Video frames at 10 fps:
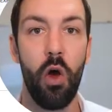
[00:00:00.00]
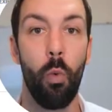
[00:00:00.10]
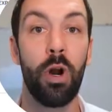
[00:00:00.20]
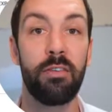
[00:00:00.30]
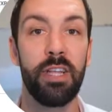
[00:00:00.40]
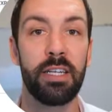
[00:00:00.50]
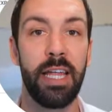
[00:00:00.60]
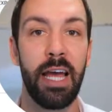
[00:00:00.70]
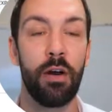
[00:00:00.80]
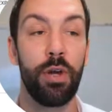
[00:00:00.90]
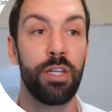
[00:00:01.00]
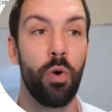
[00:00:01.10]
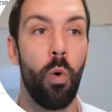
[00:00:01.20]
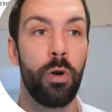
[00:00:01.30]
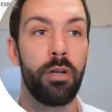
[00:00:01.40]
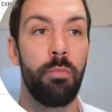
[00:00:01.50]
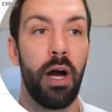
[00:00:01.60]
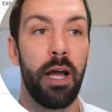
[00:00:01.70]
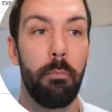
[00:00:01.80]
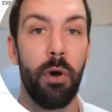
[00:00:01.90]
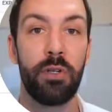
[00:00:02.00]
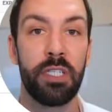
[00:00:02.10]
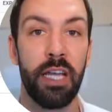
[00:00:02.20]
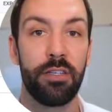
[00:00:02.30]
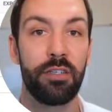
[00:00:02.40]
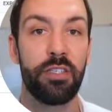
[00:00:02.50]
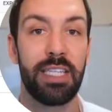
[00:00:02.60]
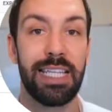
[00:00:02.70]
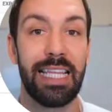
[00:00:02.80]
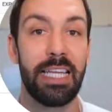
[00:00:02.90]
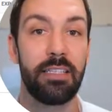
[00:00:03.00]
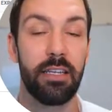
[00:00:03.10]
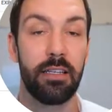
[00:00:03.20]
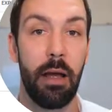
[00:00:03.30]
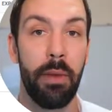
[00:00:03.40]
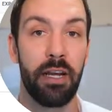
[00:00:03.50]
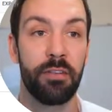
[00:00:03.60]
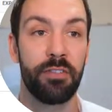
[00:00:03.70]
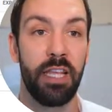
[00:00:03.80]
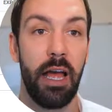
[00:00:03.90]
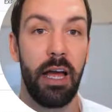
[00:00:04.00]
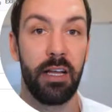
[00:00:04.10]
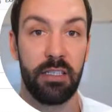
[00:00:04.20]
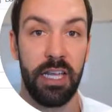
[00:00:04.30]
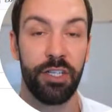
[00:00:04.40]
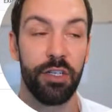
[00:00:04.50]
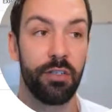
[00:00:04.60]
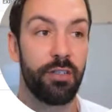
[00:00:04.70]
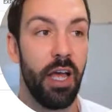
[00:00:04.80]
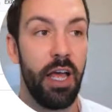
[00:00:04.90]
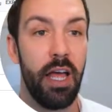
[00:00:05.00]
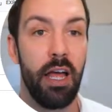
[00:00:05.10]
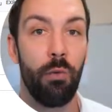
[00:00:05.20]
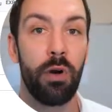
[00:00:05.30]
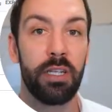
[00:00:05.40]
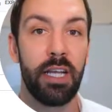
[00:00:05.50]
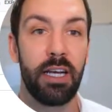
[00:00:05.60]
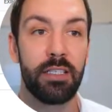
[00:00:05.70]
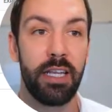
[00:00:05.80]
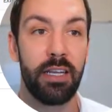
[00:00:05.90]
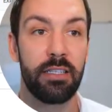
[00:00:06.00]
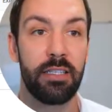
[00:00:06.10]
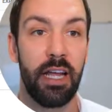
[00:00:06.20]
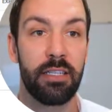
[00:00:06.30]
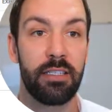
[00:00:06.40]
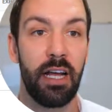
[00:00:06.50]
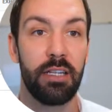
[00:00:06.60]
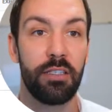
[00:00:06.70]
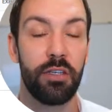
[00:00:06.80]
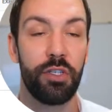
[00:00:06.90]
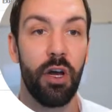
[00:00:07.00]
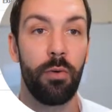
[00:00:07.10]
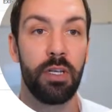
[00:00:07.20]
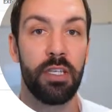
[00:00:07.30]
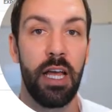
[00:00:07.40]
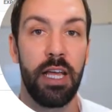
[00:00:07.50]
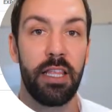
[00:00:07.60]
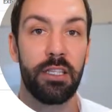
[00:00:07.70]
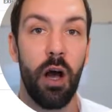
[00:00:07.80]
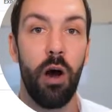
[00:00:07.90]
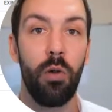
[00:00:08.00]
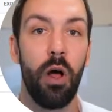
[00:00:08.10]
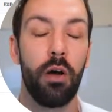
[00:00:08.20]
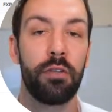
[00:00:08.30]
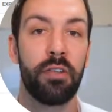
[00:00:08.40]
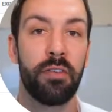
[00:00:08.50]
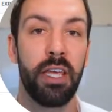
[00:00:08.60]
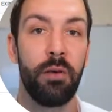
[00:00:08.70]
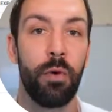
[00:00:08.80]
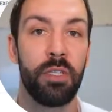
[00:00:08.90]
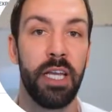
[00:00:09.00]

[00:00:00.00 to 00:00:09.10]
What I've done now is ordered by most sessions to least amount of sessions. What it does, it starts to show us there's a whole host of keywords